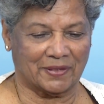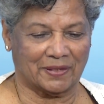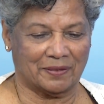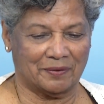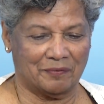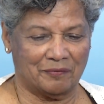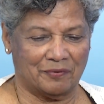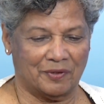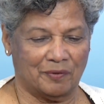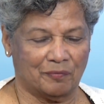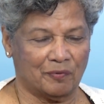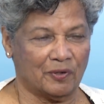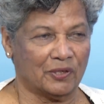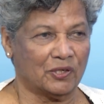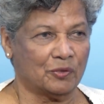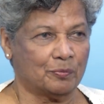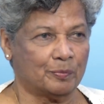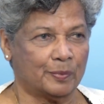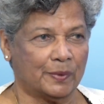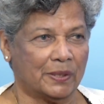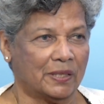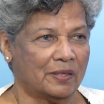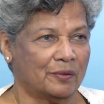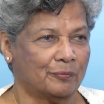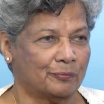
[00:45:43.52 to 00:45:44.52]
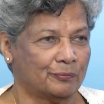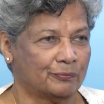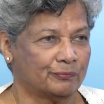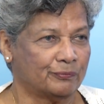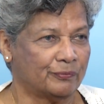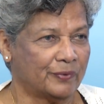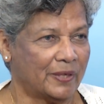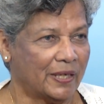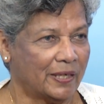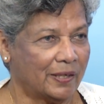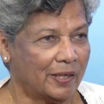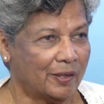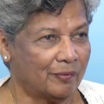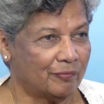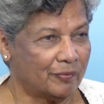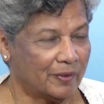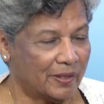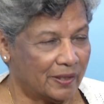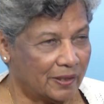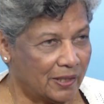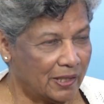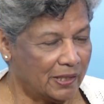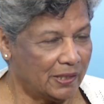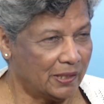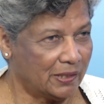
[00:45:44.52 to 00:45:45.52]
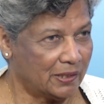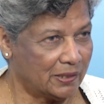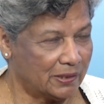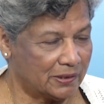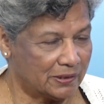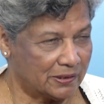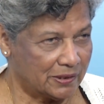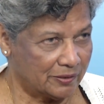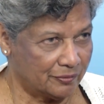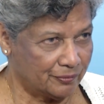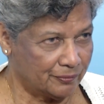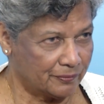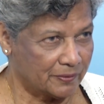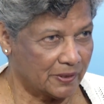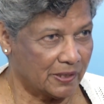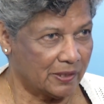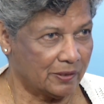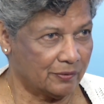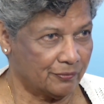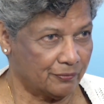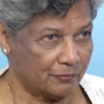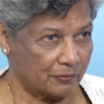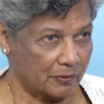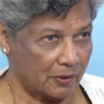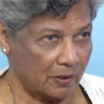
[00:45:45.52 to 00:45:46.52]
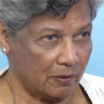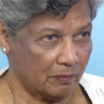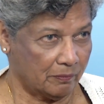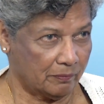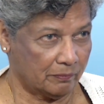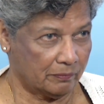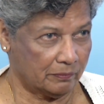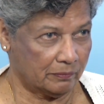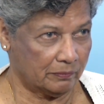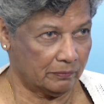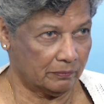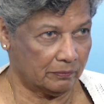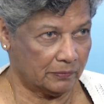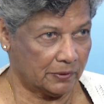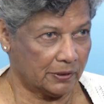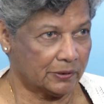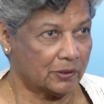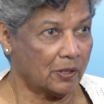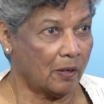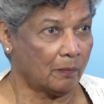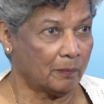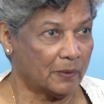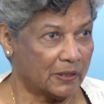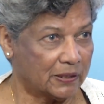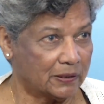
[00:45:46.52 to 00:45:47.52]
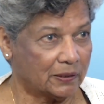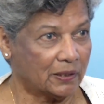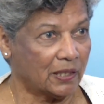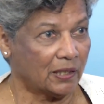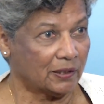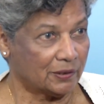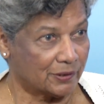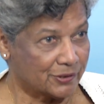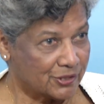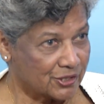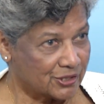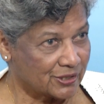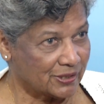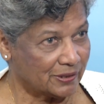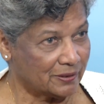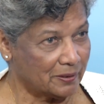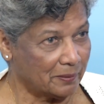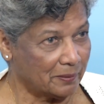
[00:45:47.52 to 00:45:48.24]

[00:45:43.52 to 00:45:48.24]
we want to be very, very different from the dominant culture.